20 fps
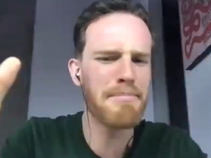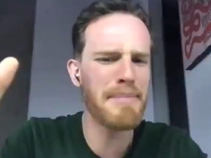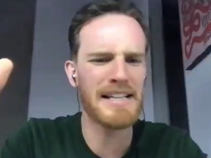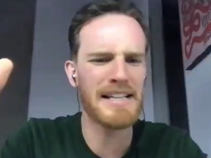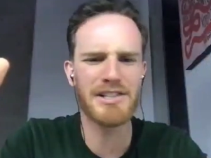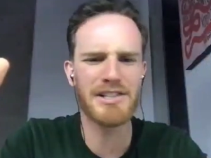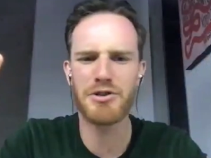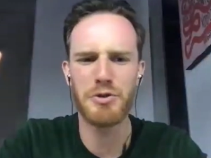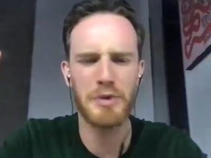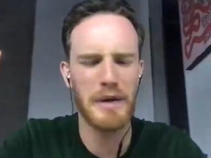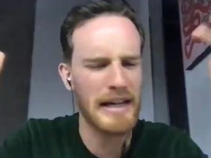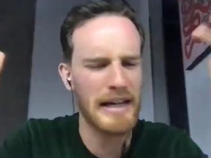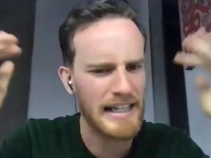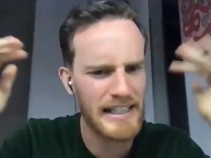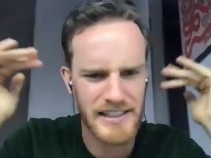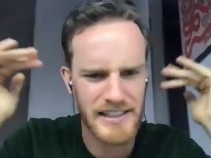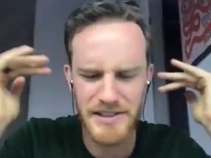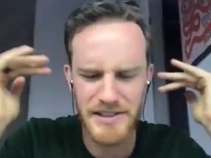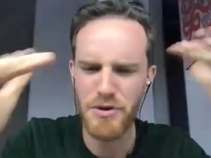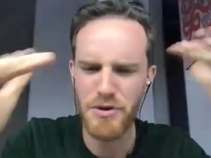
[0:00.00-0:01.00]
the best
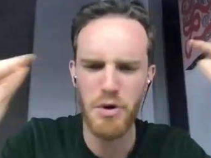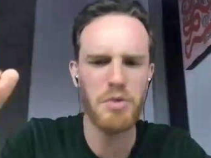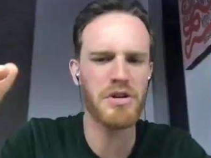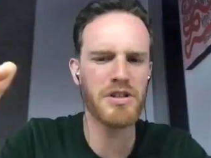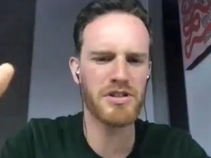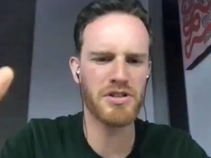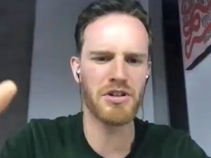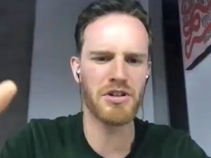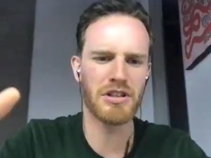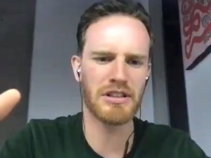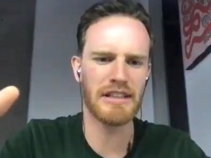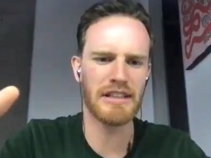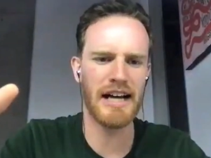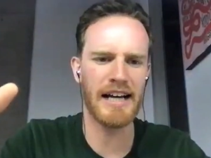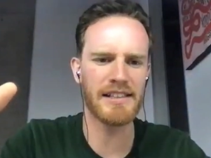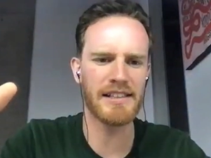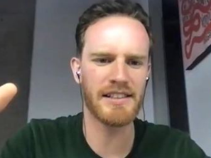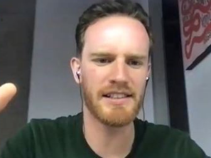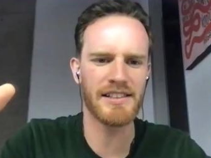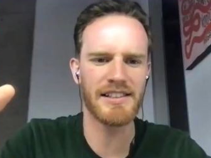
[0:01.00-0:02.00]
grades focus on
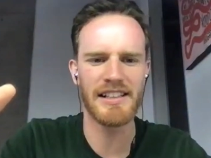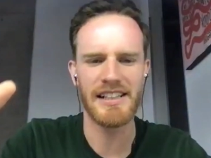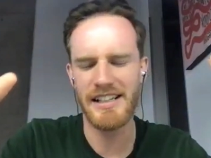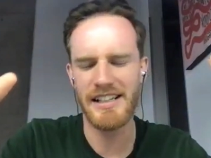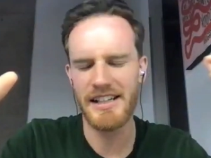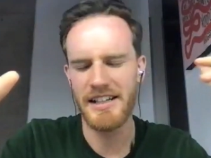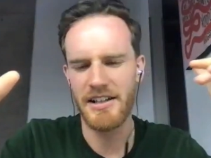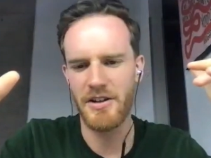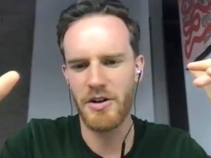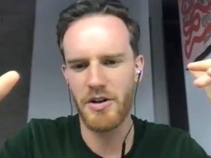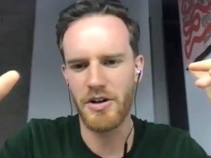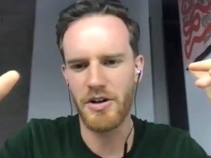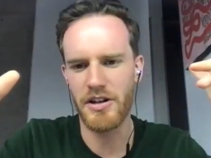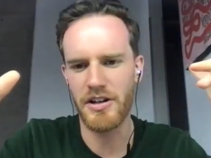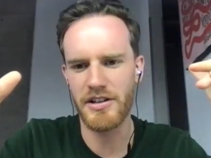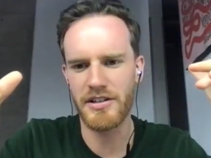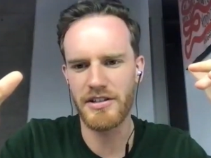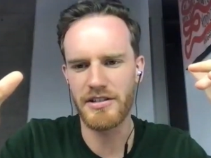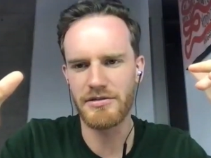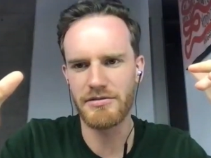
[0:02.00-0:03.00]
classes
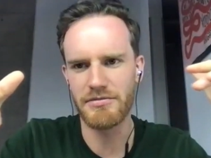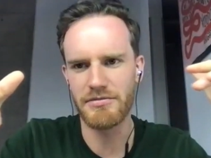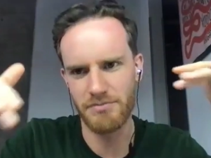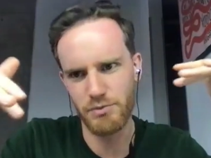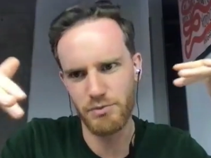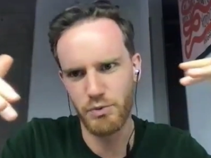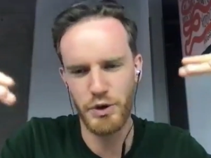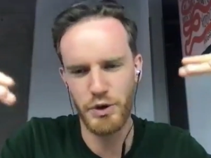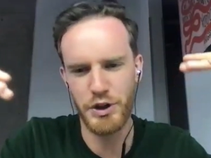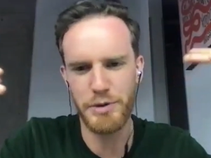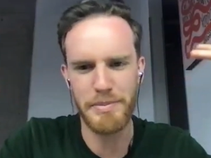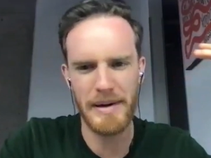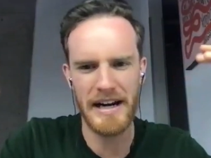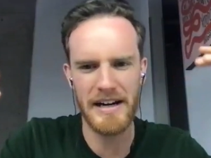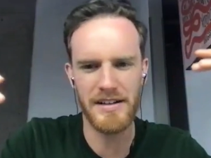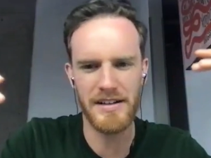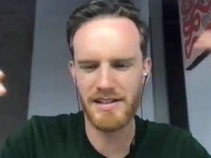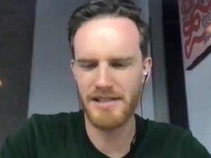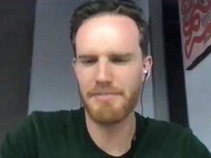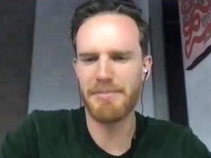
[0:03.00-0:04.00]
or were your
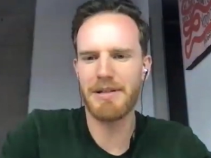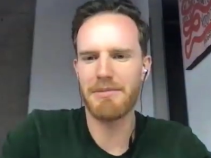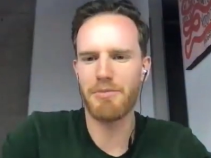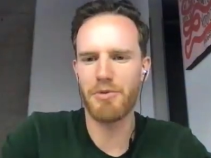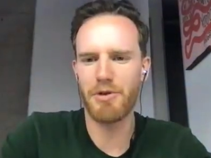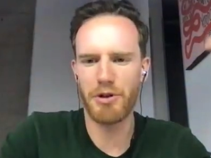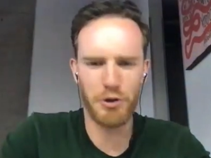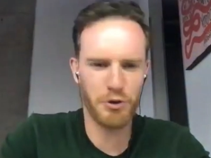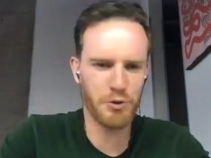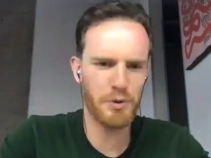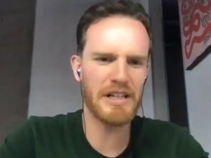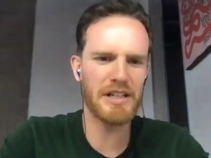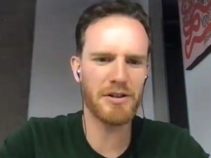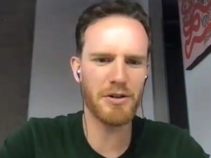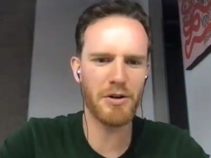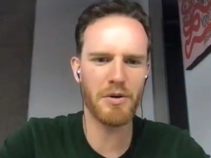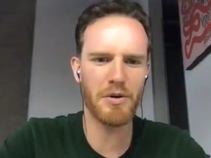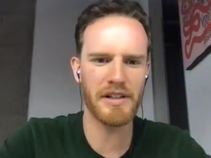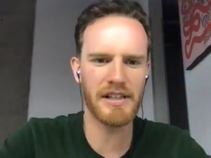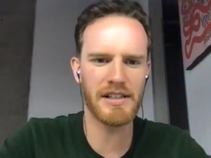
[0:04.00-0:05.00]
parents a bit more
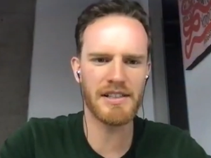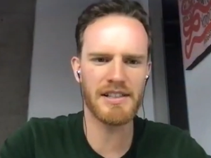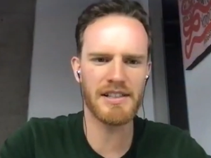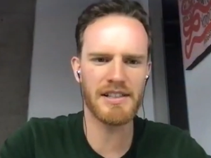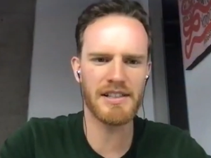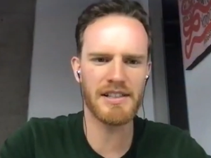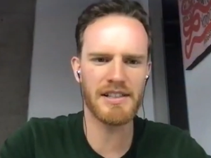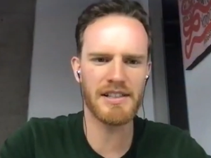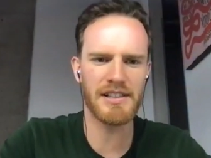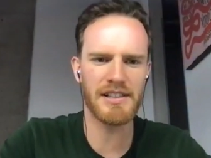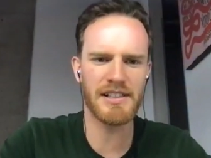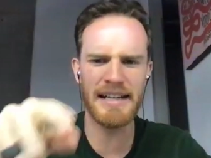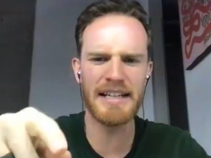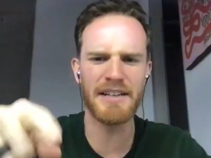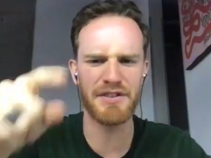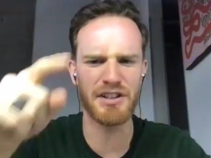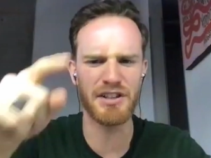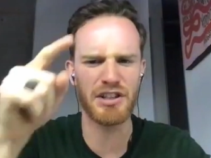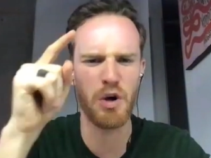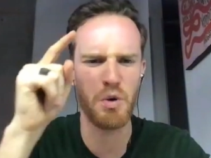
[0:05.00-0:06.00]
gringo and they
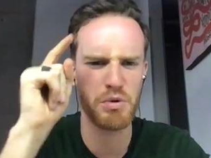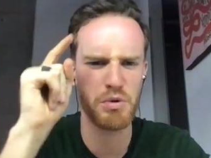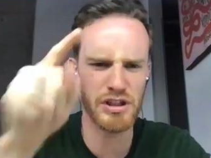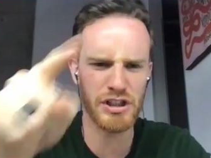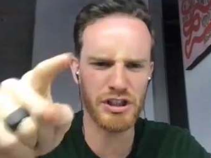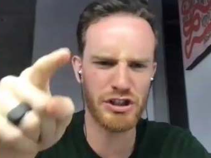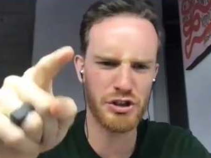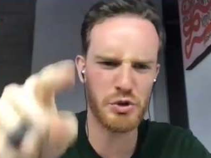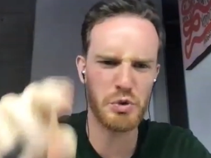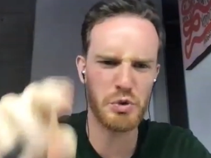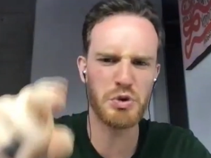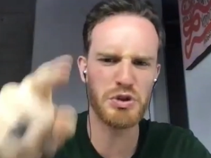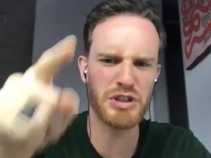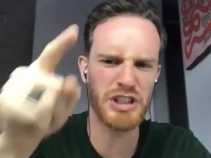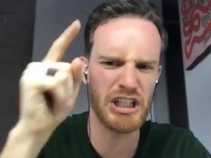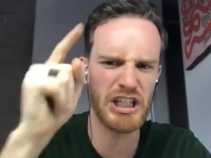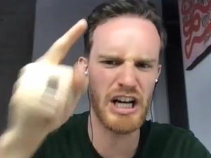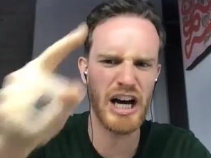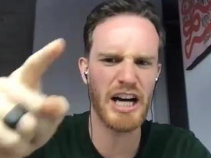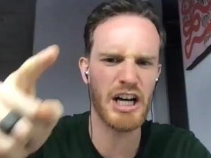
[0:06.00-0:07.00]
said betty if you're going to
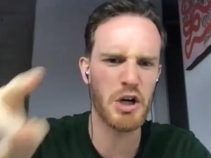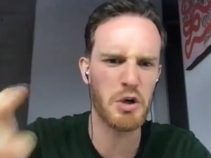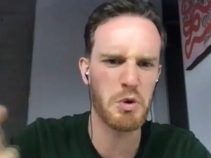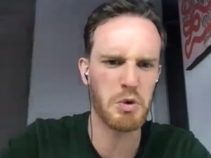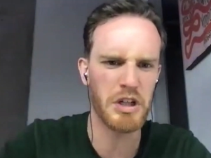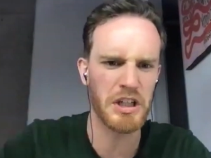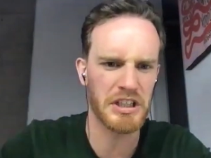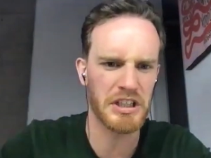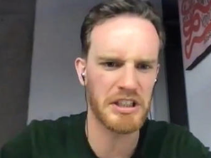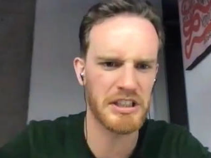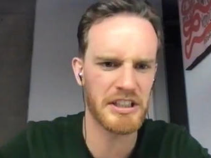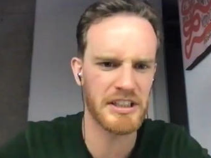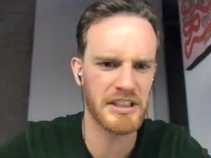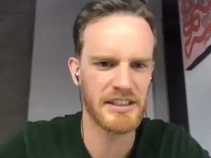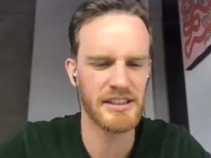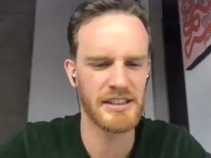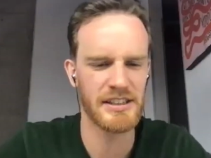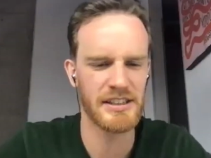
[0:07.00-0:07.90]
school you gotta work